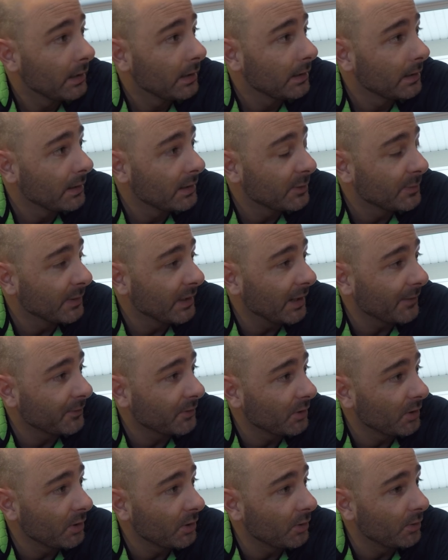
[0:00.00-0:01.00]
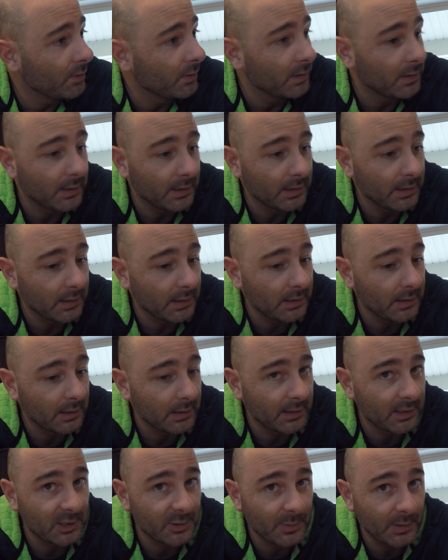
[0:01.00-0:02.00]
It's mid-afternoon. I'm
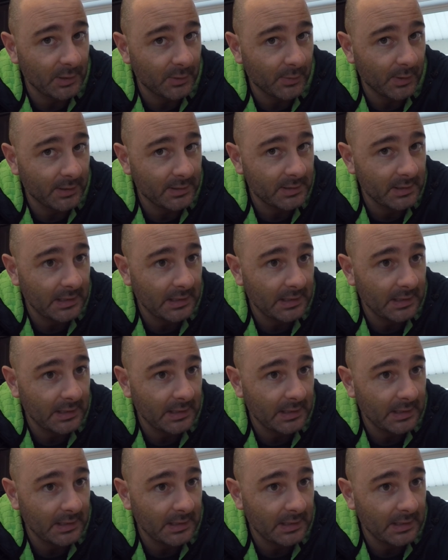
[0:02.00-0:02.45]
going to spend the rest of